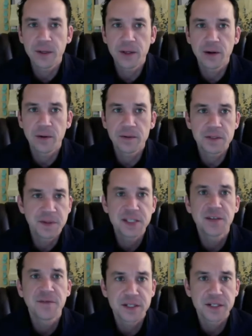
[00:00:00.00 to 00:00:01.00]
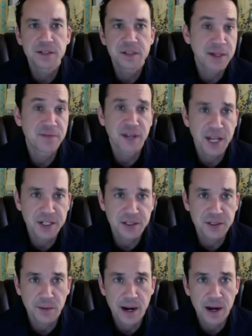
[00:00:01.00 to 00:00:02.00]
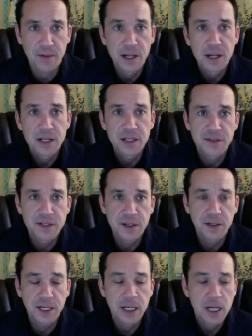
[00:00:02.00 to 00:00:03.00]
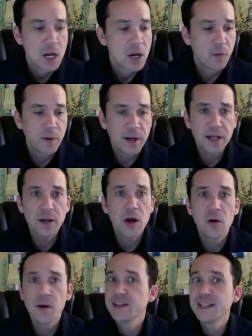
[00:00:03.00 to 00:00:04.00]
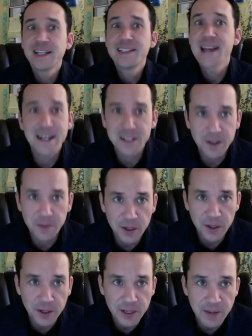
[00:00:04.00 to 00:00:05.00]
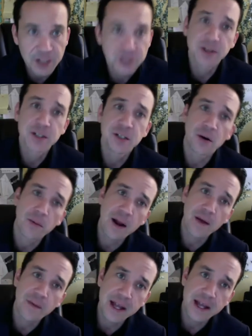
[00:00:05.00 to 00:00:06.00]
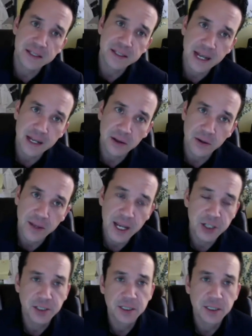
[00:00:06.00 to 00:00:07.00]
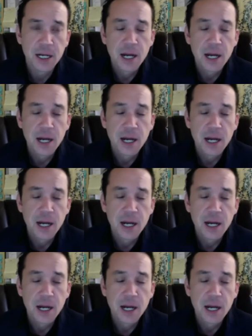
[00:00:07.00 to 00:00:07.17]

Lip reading: specifications around the facility. We know the exact community metrics around that location.